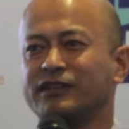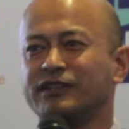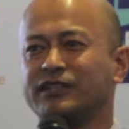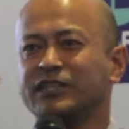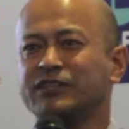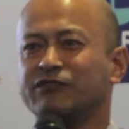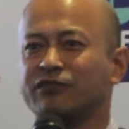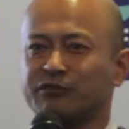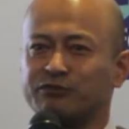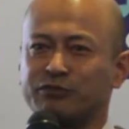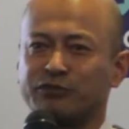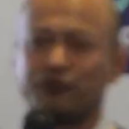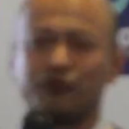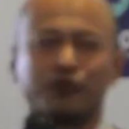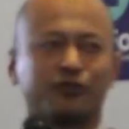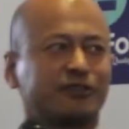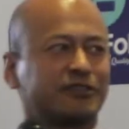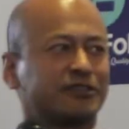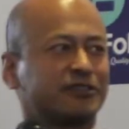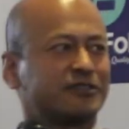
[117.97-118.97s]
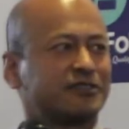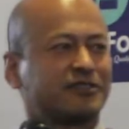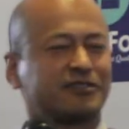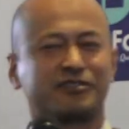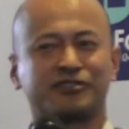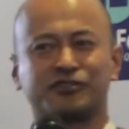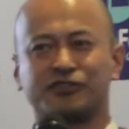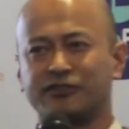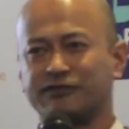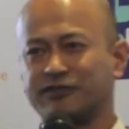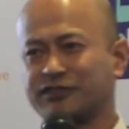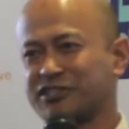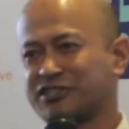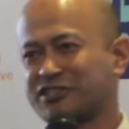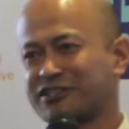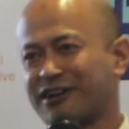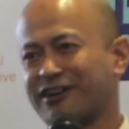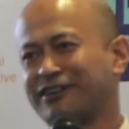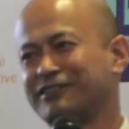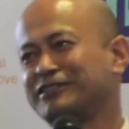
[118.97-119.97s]
Even before the service
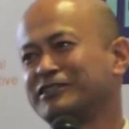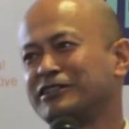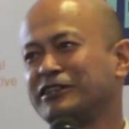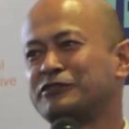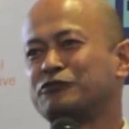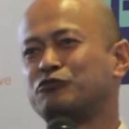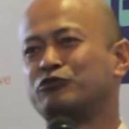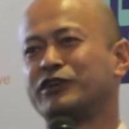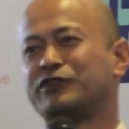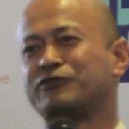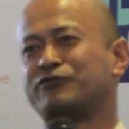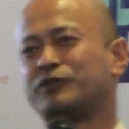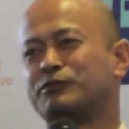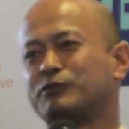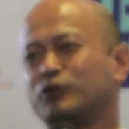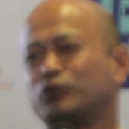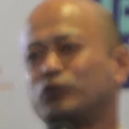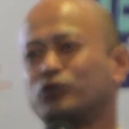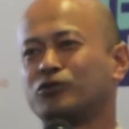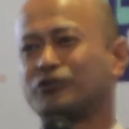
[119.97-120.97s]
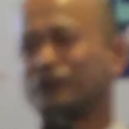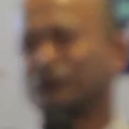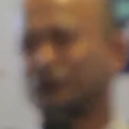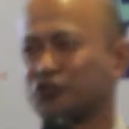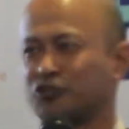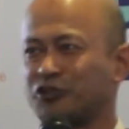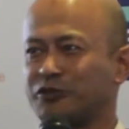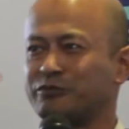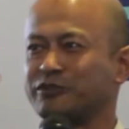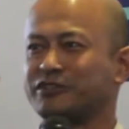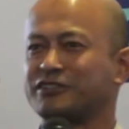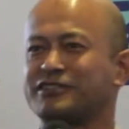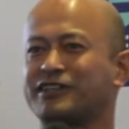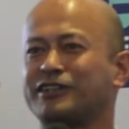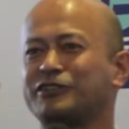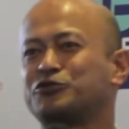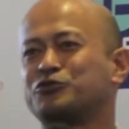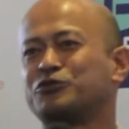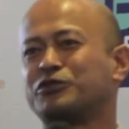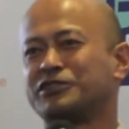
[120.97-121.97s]
started, it went from a local shopping
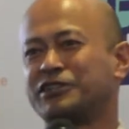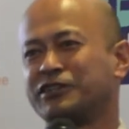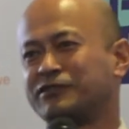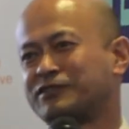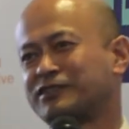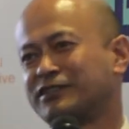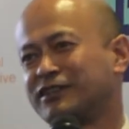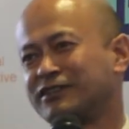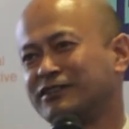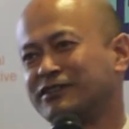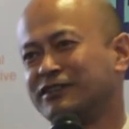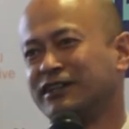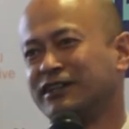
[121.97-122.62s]
site to a gift site.